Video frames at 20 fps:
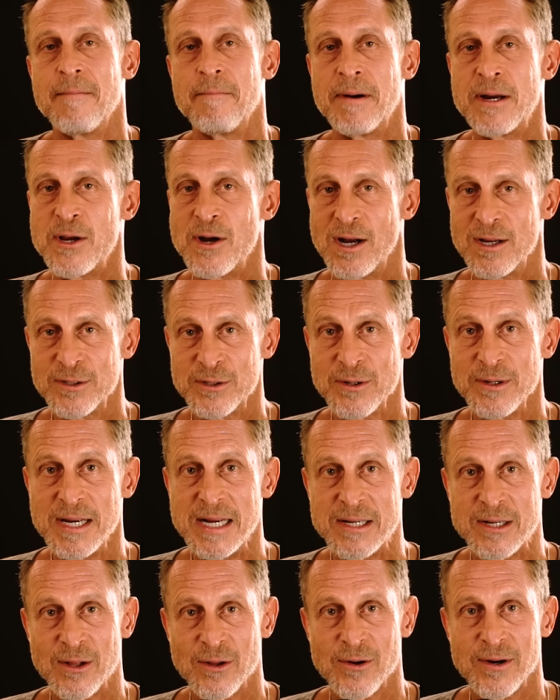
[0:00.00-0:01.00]
But you also
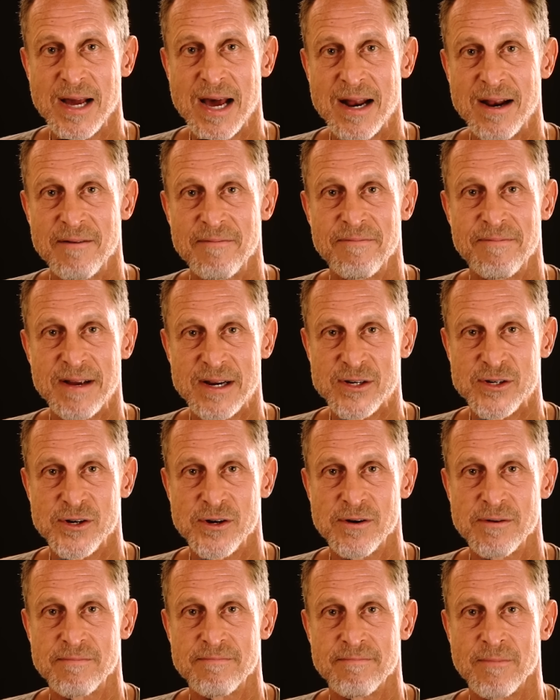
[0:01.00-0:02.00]
need to learn how to fix
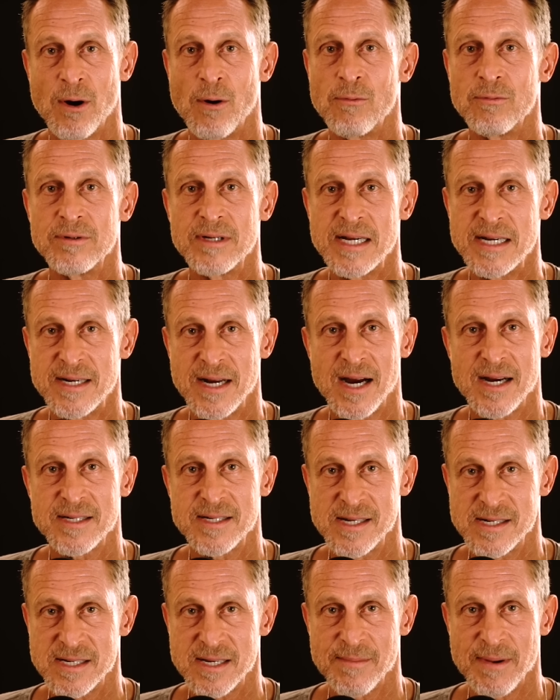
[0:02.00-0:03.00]
your own detox
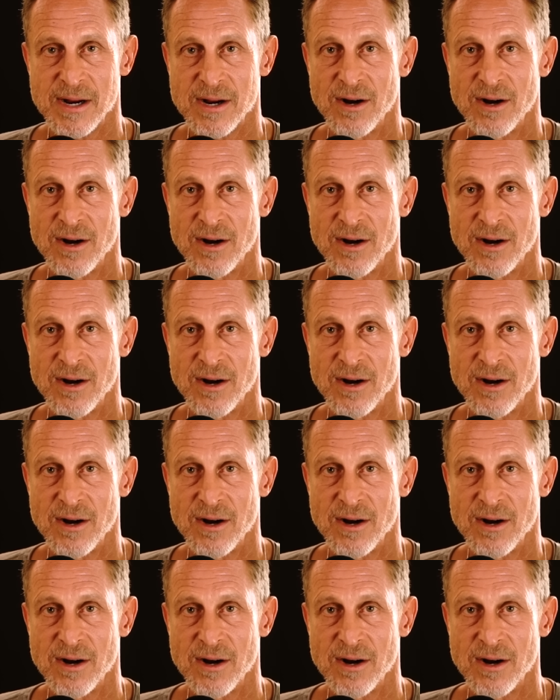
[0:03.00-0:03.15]
system.